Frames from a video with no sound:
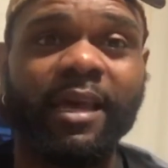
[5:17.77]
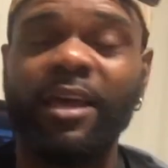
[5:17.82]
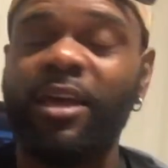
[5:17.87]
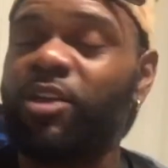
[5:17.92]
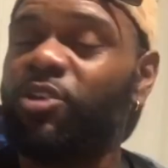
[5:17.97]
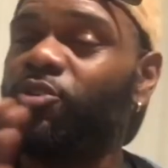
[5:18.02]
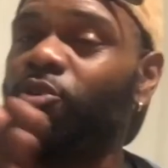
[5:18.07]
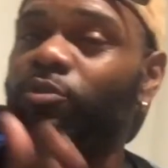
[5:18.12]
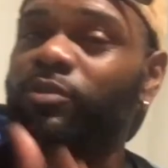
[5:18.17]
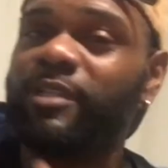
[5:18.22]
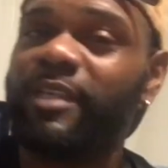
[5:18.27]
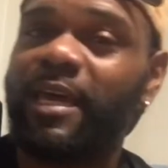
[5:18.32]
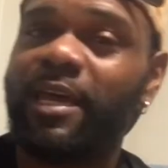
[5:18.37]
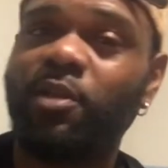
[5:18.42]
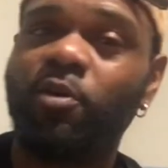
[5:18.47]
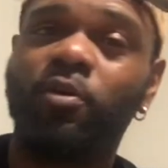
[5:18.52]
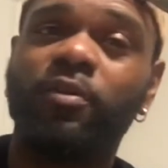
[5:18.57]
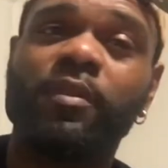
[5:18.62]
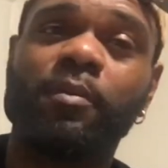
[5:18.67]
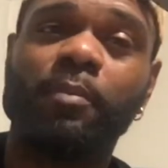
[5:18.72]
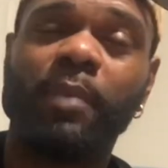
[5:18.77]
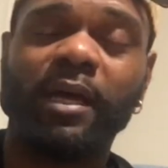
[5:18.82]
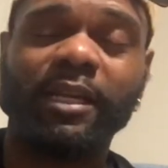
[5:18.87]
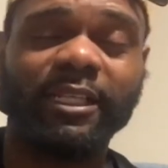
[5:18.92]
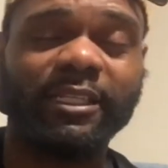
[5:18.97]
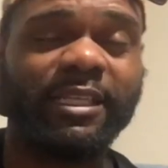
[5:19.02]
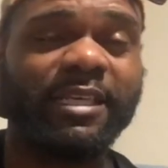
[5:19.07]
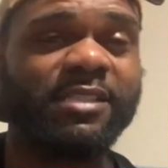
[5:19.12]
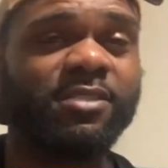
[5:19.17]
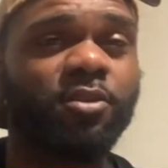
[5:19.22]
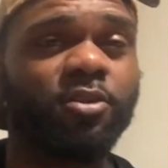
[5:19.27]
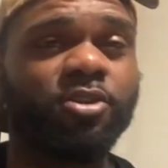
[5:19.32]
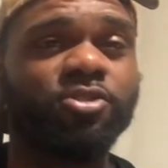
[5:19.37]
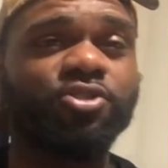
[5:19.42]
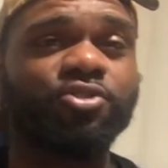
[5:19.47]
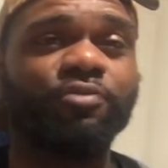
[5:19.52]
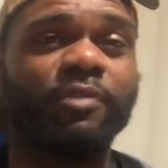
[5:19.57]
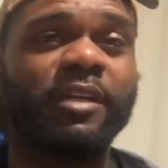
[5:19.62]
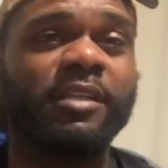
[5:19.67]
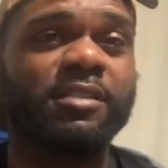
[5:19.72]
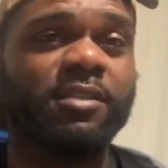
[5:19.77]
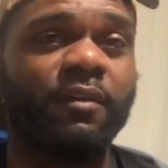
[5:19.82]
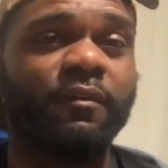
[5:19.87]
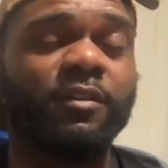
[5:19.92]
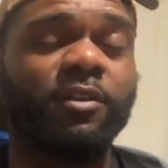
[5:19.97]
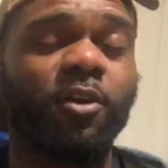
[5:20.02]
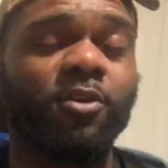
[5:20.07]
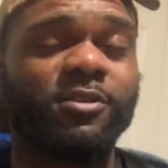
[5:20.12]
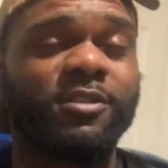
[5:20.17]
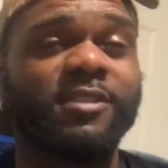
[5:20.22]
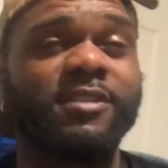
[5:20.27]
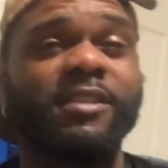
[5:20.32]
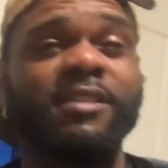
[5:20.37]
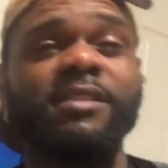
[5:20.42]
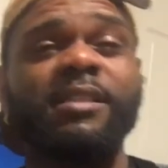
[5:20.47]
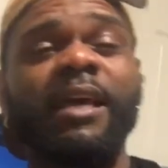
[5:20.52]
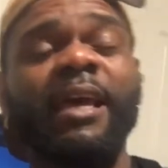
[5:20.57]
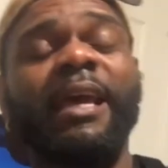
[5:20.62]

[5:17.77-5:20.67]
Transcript: you're dead on the money. These are the traits of a narcissist.